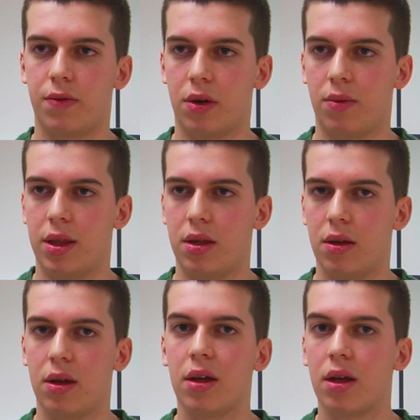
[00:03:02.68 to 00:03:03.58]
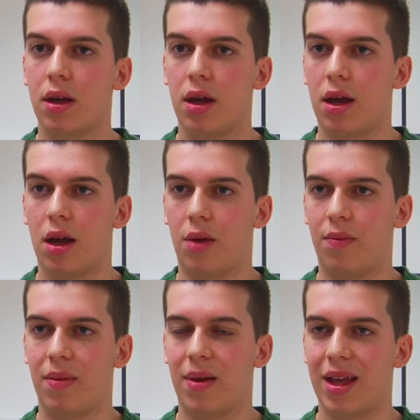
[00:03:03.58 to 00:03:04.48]
through it with you,
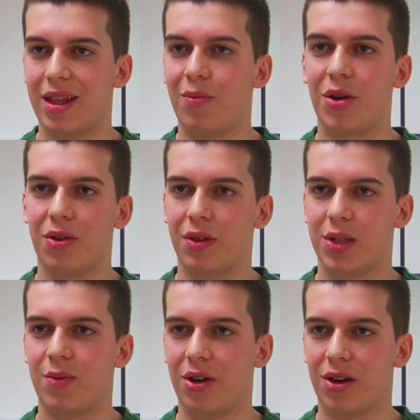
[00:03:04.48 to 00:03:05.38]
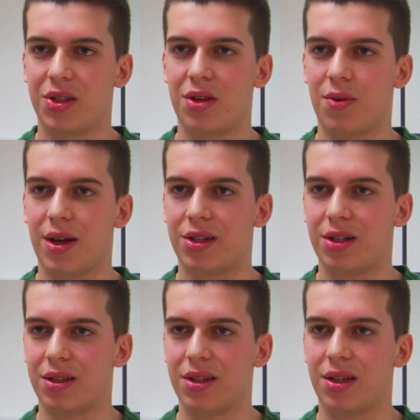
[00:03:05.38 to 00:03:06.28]
and they'll put you on the spot and ask you
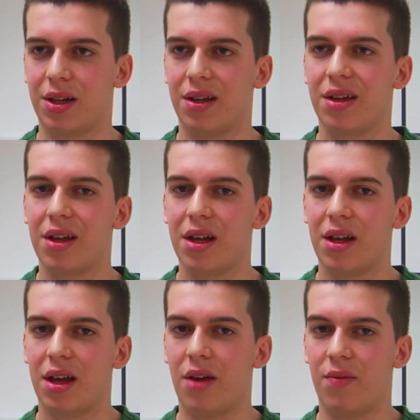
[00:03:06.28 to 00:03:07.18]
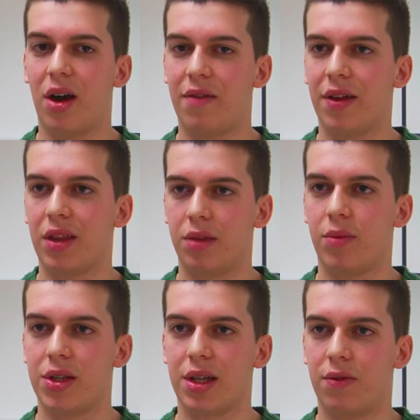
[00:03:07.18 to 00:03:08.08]
questions. So I found that the
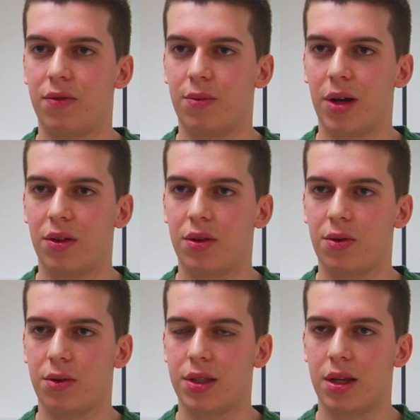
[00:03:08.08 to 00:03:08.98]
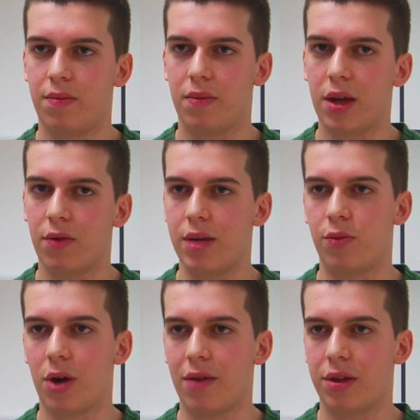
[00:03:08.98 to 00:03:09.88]
most helpful part of the course, and it really
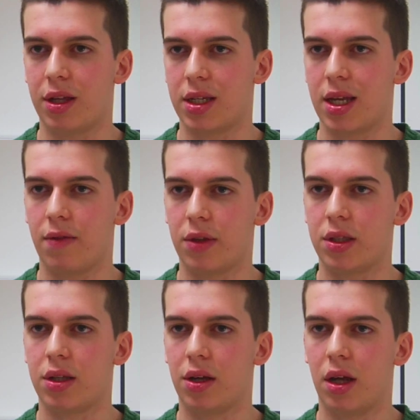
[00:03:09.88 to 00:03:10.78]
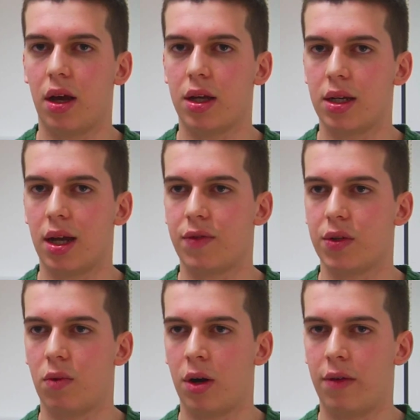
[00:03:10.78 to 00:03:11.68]
brought everything together, so I didn't have
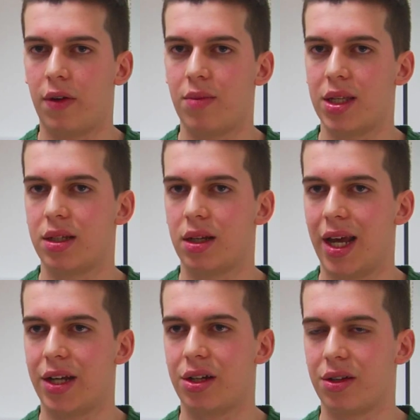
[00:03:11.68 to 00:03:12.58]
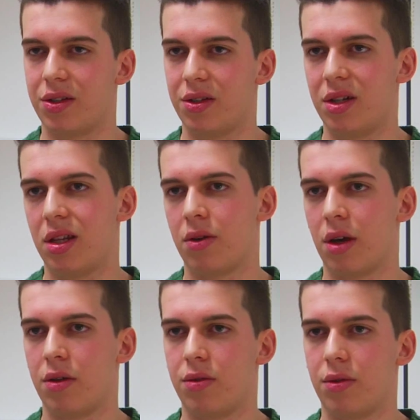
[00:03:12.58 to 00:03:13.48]
to worry if I missed a lecture, because usually they'll
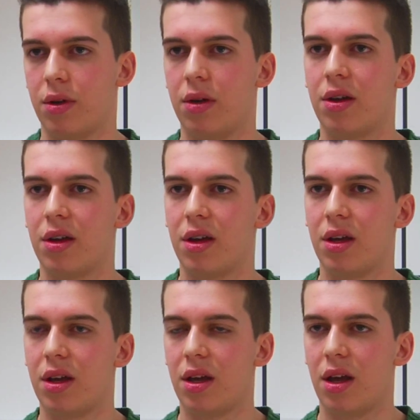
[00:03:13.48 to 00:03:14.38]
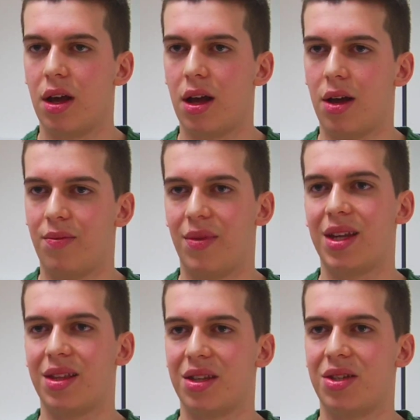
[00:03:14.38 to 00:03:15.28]
go through it in the